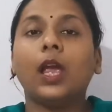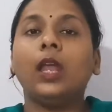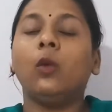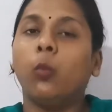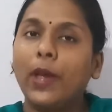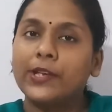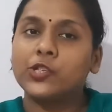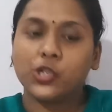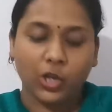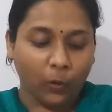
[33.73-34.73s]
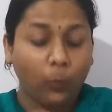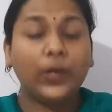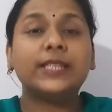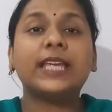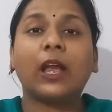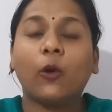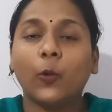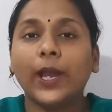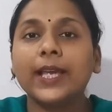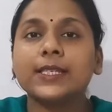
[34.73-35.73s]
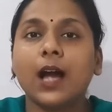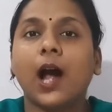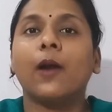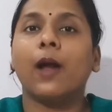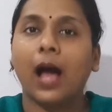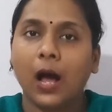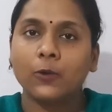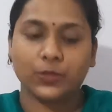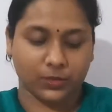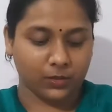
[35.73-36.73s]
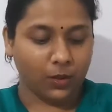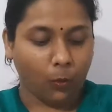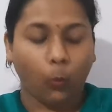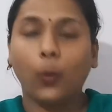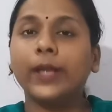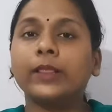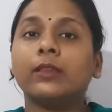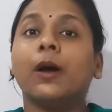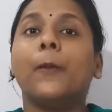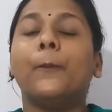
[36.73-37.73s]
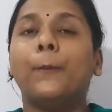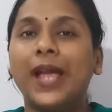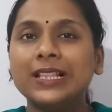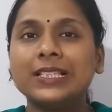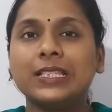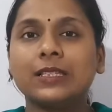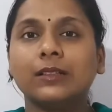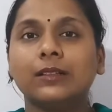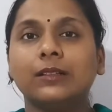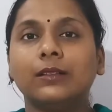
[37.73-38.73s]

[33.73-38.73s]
in which we decorate our house with bells?